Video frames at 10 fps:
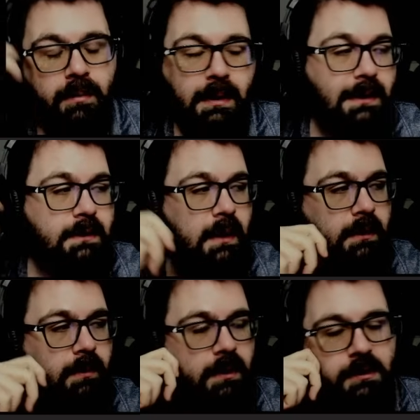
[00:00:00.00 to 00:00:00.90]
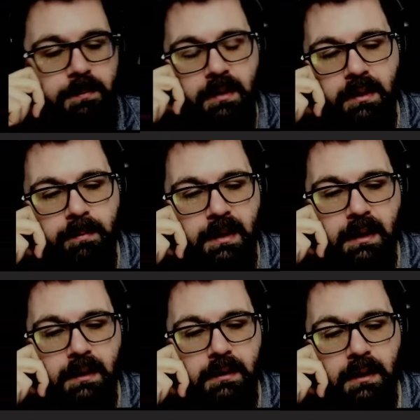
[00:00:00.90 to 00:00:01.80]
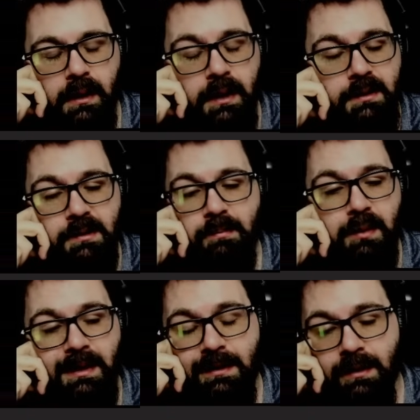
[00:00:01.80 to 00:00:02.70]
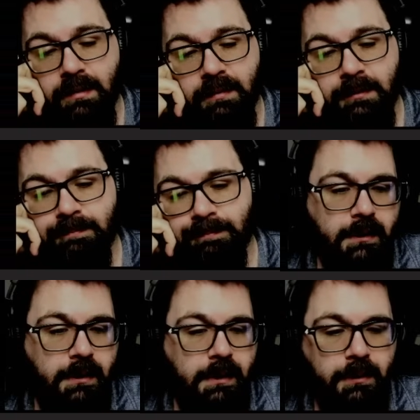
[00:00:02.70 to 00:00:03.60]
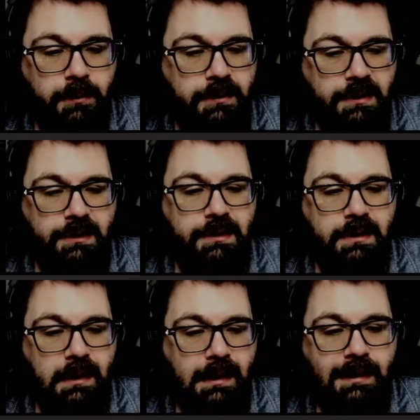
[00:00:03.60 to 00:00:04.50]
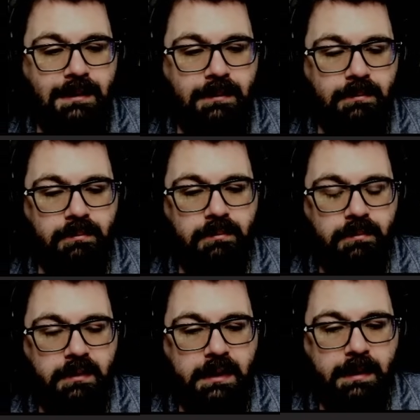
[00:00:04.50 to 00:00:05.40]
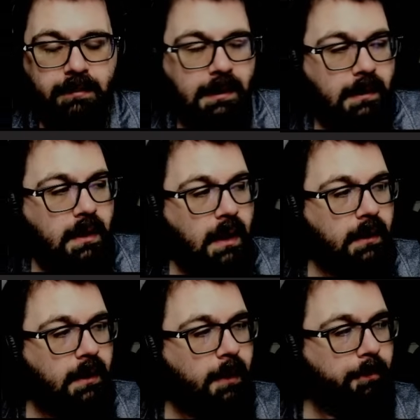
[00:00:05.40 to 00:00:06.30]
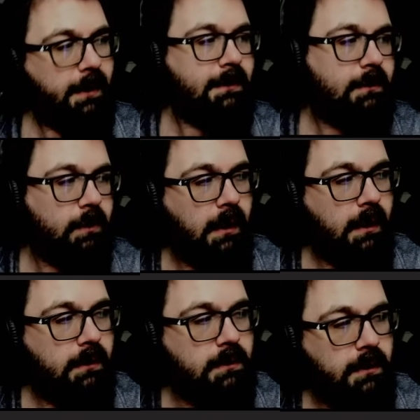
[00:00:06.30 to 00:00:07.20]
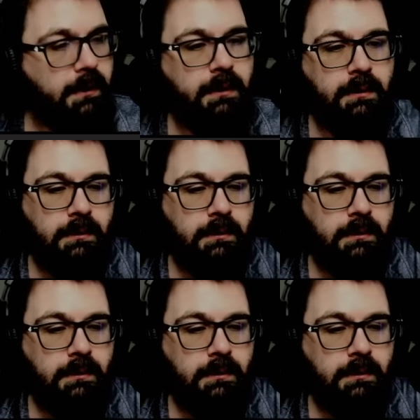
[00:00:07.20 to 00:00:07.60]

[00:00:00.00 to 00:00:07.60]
But that's not the worst part about it. It doesn't break cover. It loses like the thing that makes grenades good.